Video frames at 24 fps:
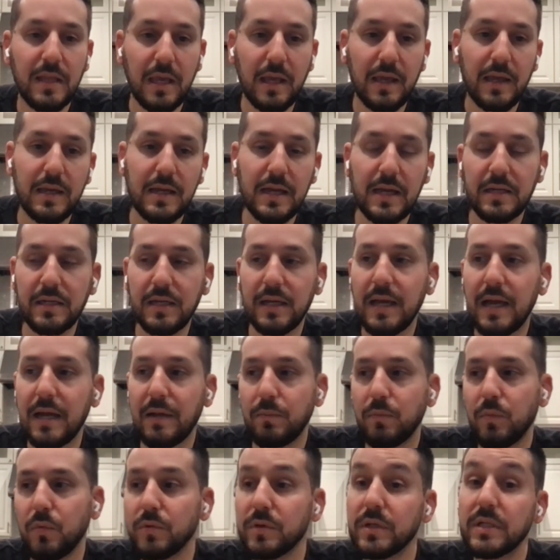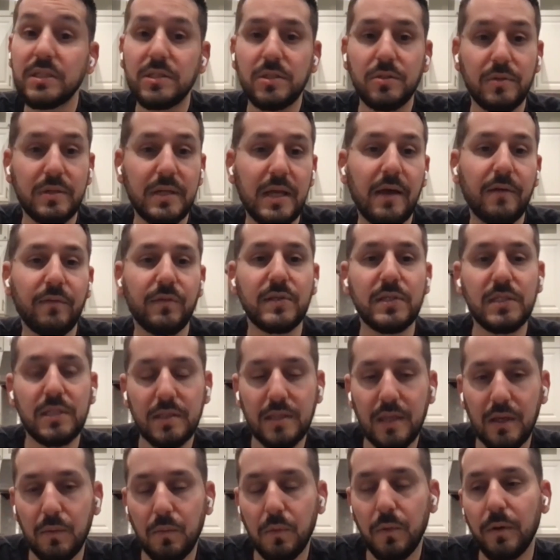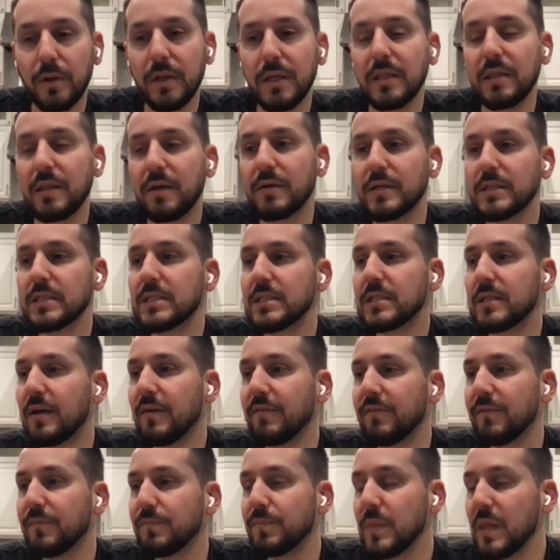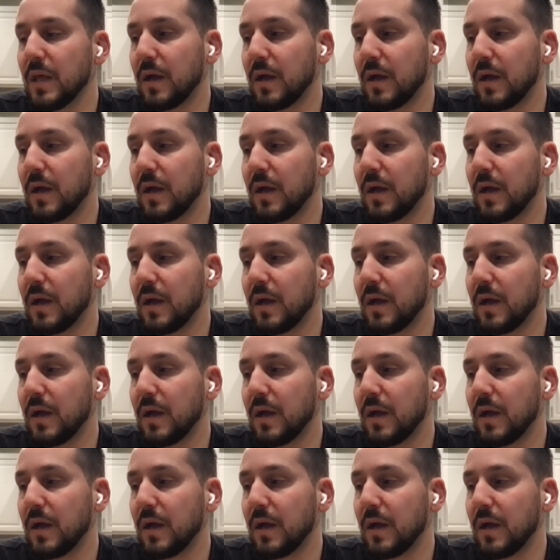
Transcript: Like I kind of got more into it, obviously, like working there and stuff.